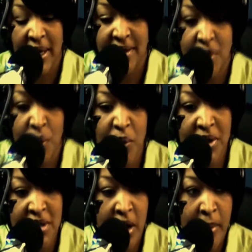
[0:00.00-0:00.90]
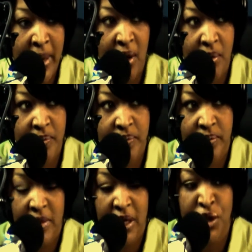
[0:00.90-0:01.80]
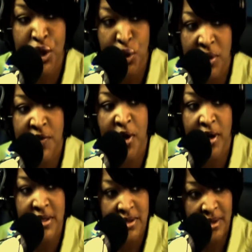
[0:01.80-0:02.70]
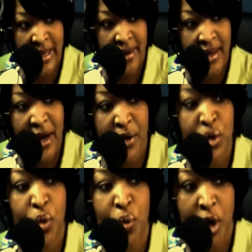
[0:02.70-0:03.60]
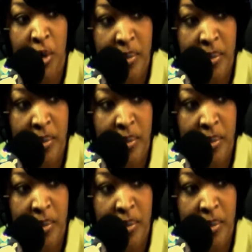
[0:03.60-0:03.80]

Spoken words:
Okay, so we want to talk about you as far as like how you grew